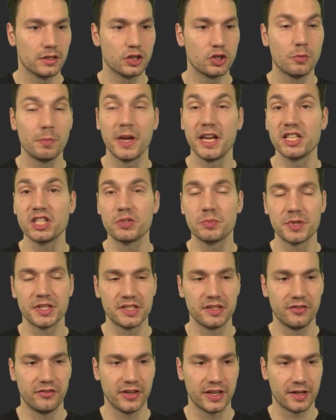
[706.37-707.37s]
domain
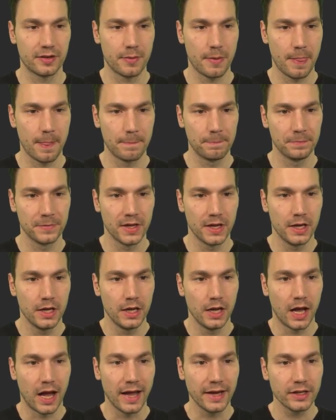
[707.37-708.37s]
specific.
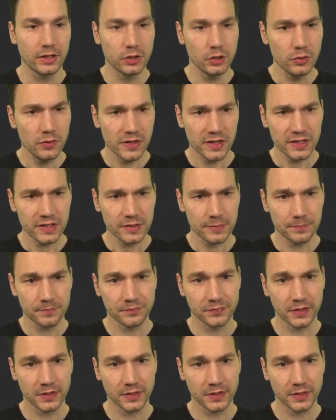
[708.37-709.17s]
I can do this.